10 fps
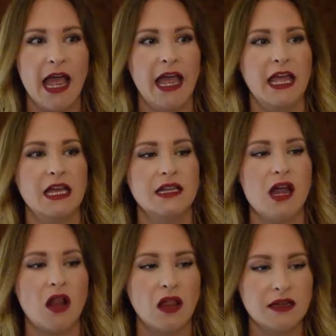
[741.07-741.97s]
And
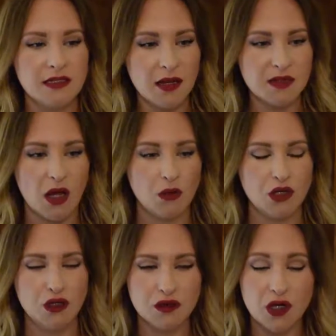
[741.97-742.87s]
a lot of times I will
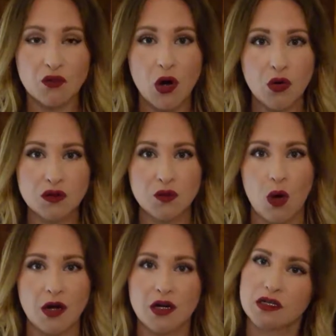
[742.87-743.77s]
use a
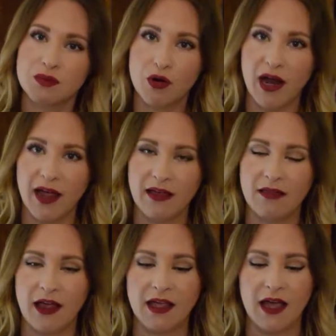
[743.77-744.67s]
rosewater spray
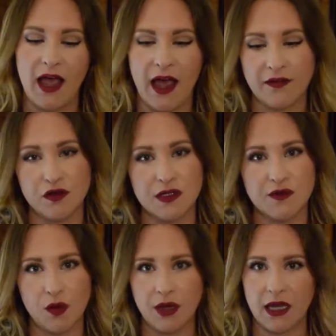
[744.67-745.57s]
like after
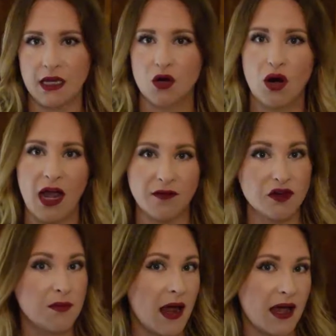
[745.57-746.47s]
exfoliating or
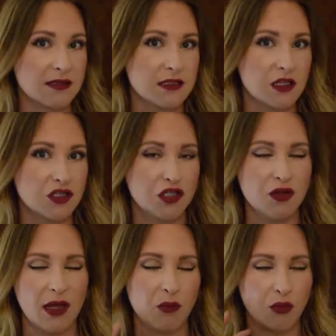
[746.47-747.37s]
after a mask to
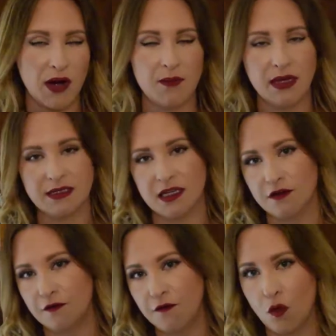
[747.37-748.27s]
like prep my
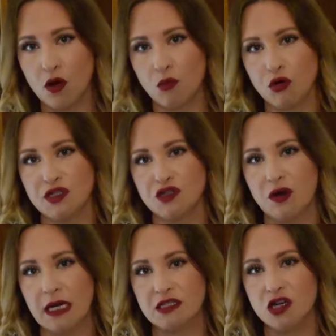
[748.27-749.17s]
skin for
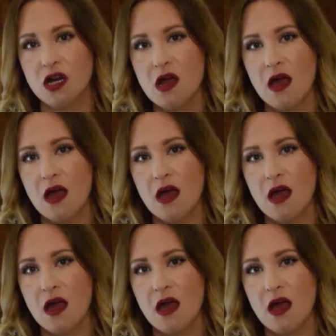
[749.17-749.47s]
moisturizer,